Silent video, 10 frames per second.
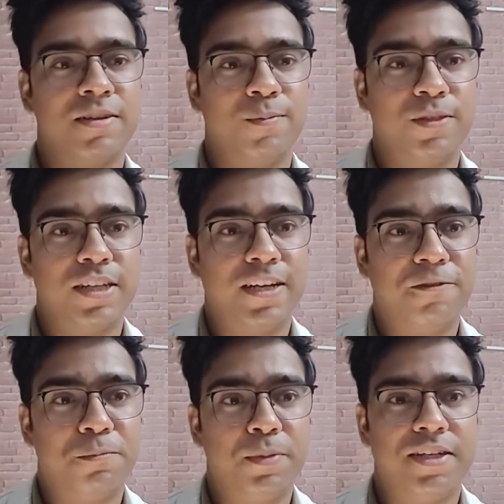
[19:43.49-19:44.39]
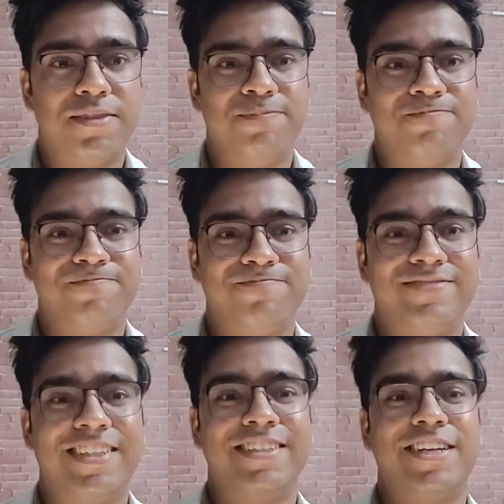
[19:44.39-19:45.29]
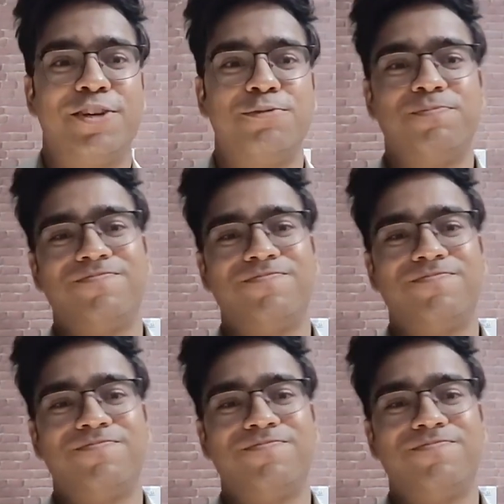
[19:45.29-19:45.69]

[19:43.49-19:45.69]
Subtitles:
which I have made. Thank you.